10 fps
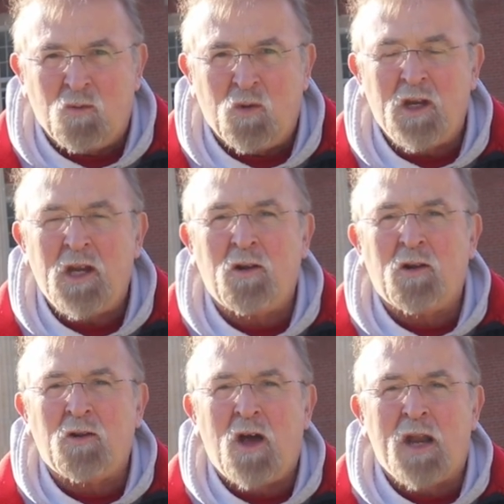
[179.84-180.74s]
We're going to hear
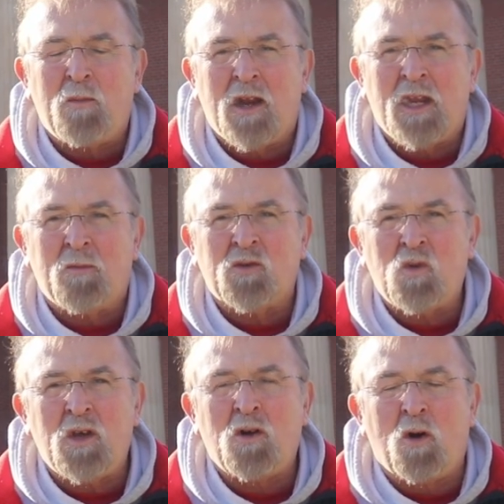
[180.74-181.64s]
a lot about him as
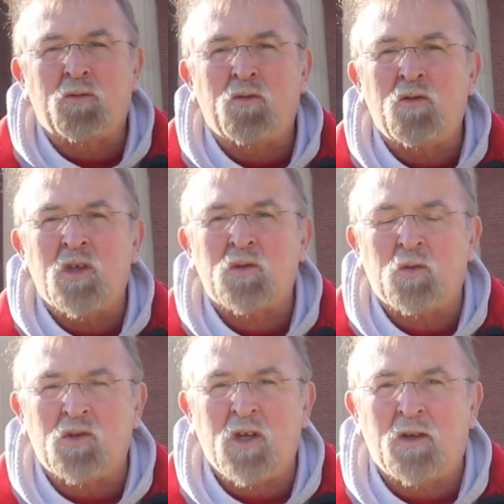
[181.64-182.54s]
we go through this
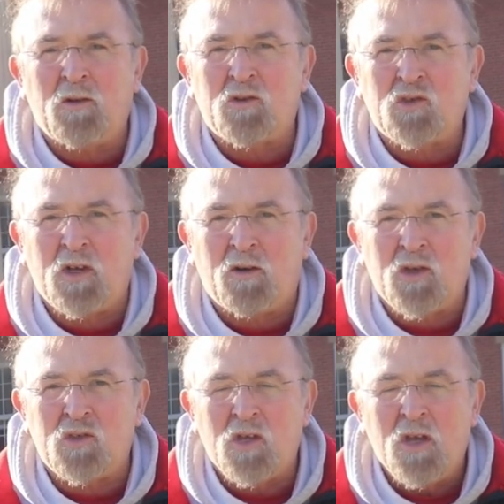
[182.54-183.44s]
particular
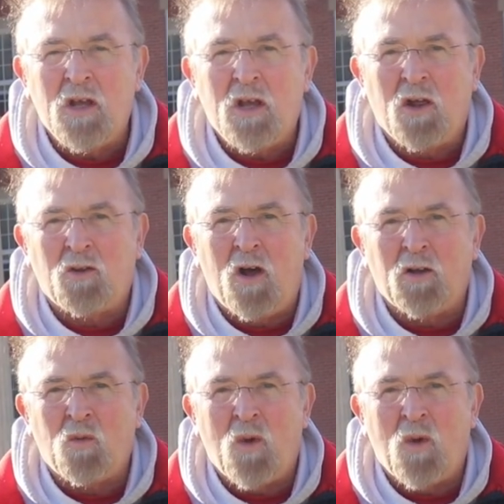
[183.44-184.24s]
series along the